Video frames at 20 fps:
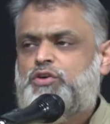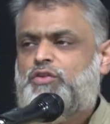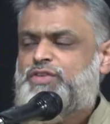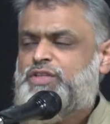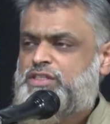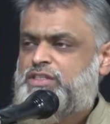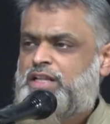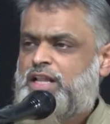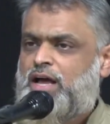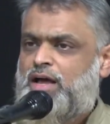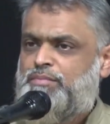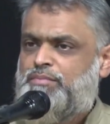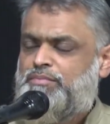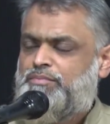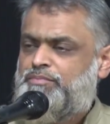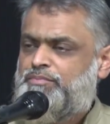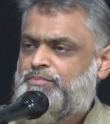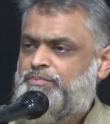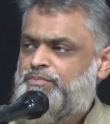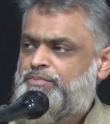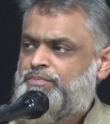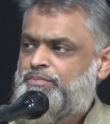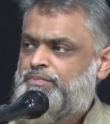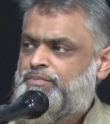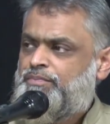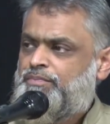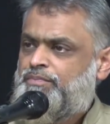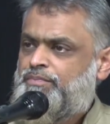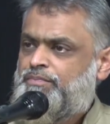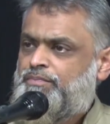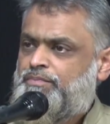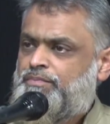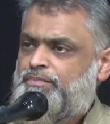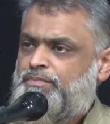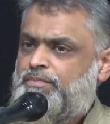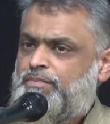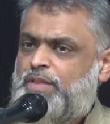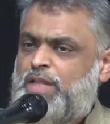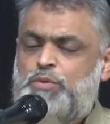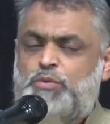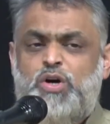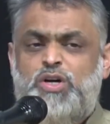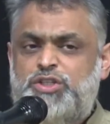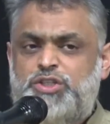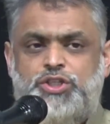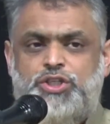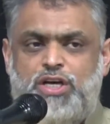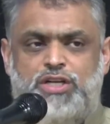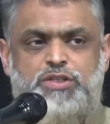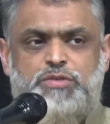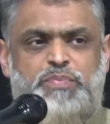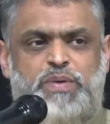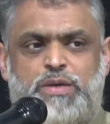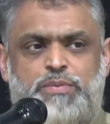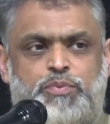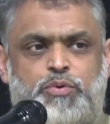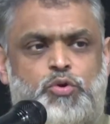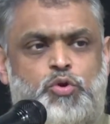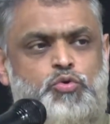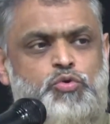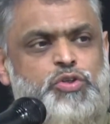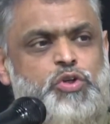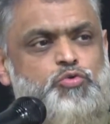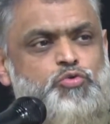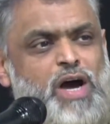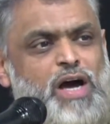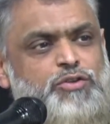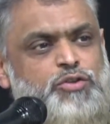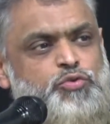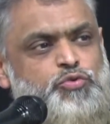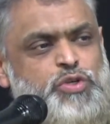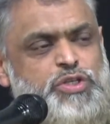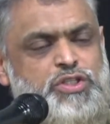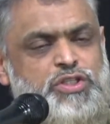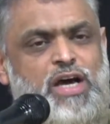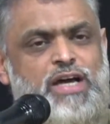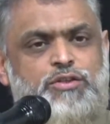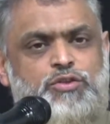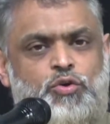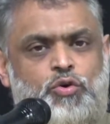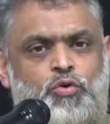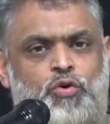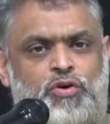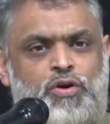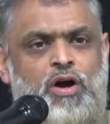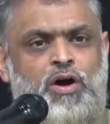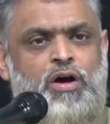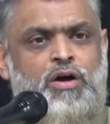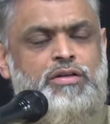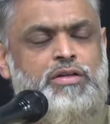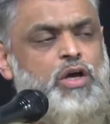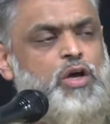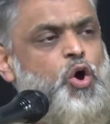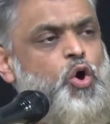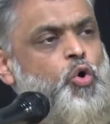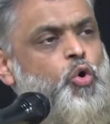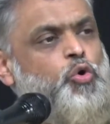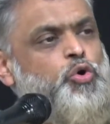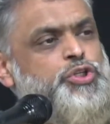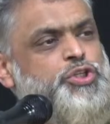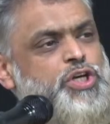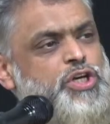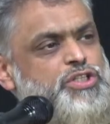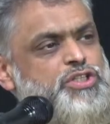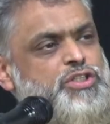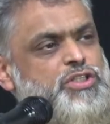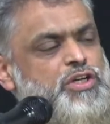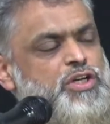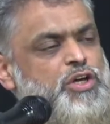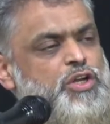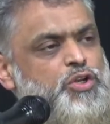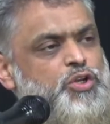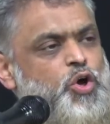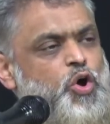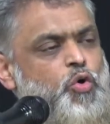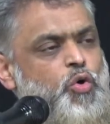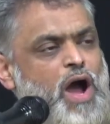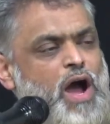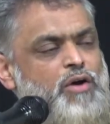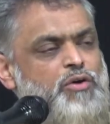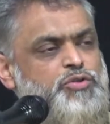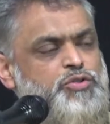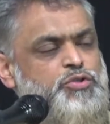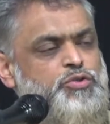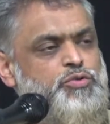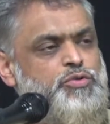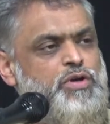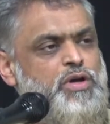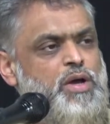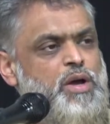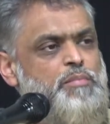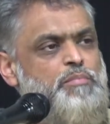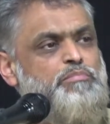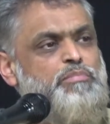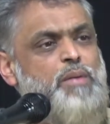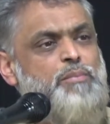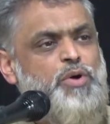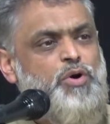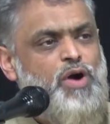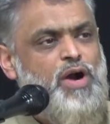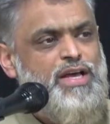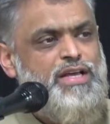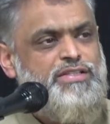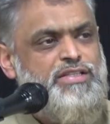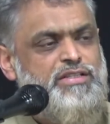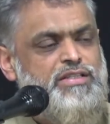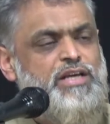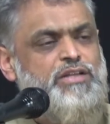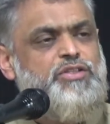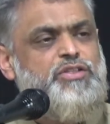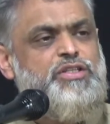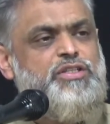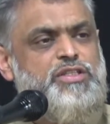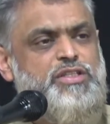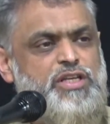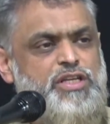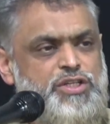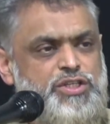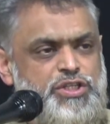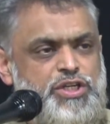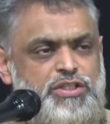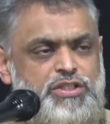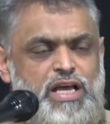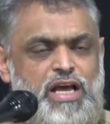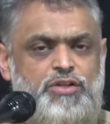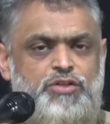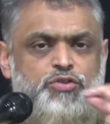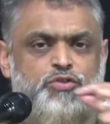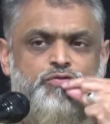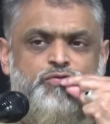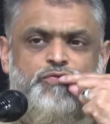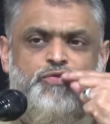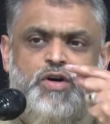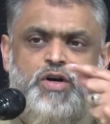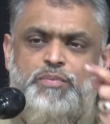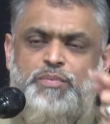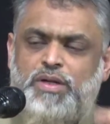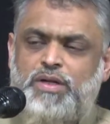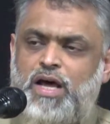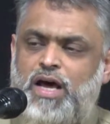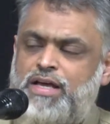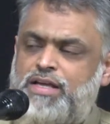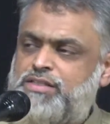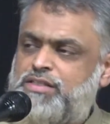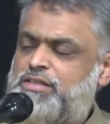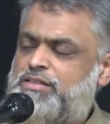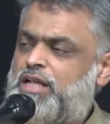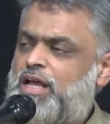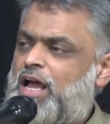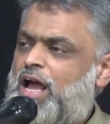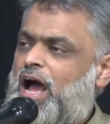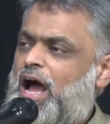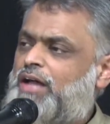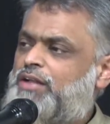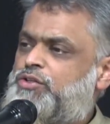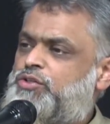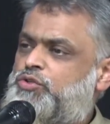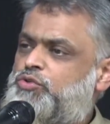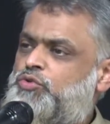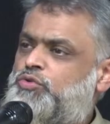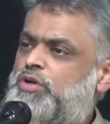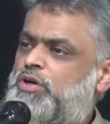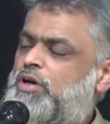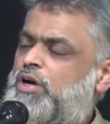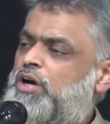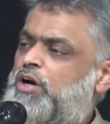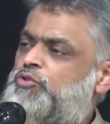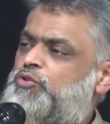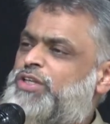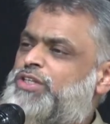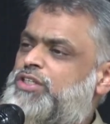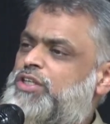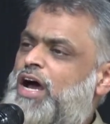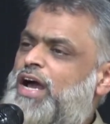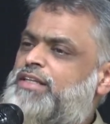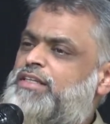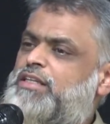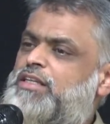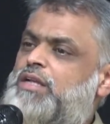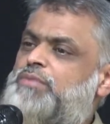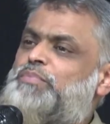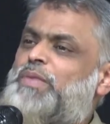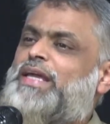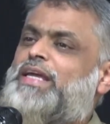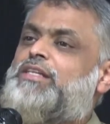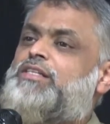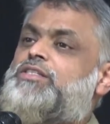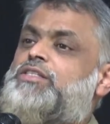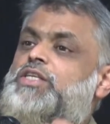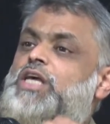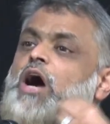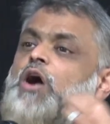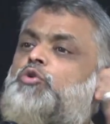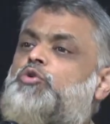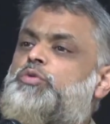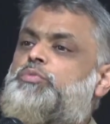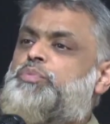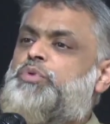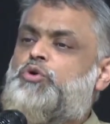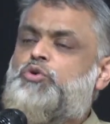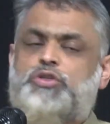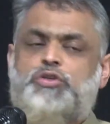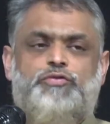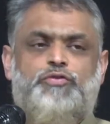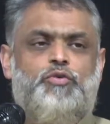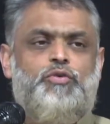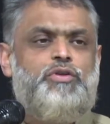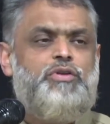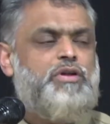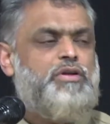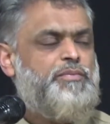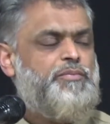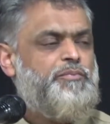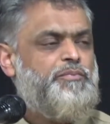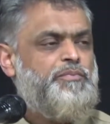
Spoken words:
of Islam. They weren't just people who knew how to recite the Quran or just know how to memorize it and to teach it and to verbalize it and to recite it and make it sound beautiful